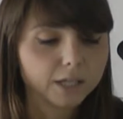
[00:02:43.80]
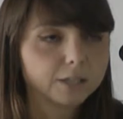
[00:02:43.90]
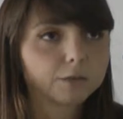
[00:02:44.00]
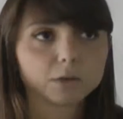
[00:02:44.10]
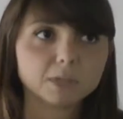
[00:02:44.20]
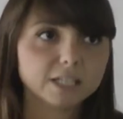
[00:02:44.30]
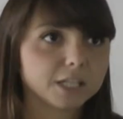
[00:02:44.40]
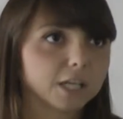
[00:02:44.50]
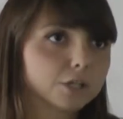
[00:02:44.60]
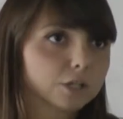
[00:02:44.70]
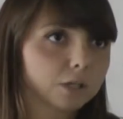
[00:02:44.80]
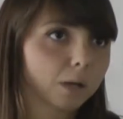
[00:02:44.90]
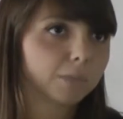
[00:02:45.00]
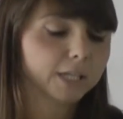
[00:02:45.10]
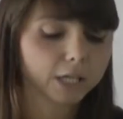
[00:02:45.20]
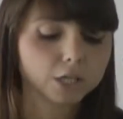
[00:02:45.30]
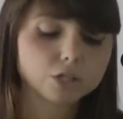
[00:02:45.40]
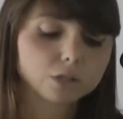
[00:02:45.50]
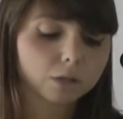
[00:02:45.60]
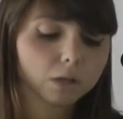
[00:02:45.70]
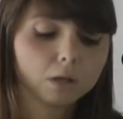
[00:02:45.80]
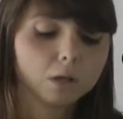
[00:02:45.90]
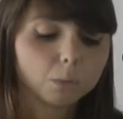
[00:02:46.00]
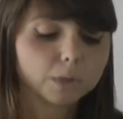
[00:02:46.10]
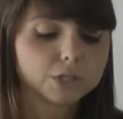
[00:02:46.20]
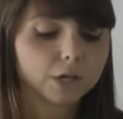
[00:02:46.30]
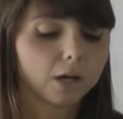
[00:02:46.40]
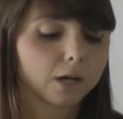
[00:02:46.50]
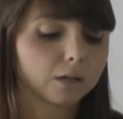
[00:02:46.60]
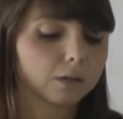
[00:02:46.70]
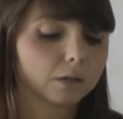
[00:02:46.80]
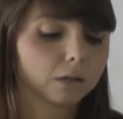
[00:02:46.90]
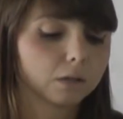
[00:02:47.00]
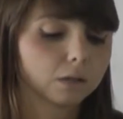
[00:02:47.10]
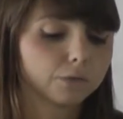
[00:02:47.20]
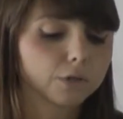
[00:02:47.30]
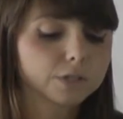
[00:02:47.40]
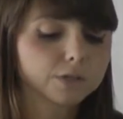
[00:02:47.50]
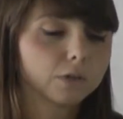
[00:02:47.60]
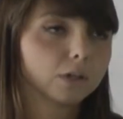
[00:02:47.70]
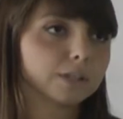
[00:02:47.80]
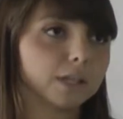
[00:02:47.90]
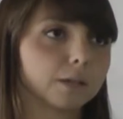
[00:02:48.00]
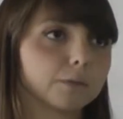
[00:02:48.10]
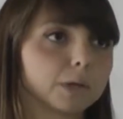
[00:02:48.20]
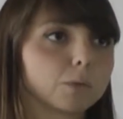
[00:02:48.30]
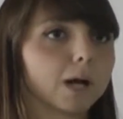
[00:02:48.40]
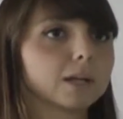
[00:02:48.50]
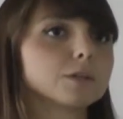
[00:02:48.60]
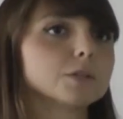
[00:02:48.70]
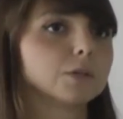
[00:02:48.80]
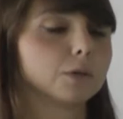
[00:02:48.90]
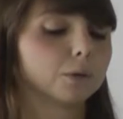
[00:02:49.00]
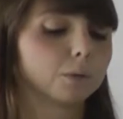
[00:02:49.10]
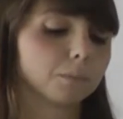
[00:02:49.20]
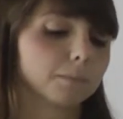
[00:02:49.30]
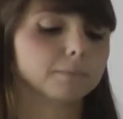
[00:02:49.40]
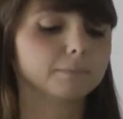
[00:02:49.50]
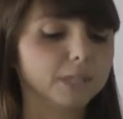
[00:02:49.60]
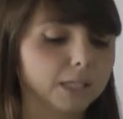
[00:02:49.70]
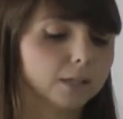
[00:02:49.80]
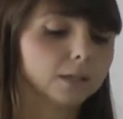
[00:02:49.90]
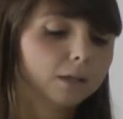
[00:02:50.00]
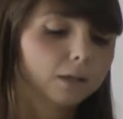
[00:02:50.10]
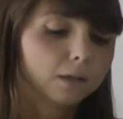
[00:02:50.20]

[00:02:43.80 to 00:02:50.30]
in the rehabilitation application, which are, first of all, they require to be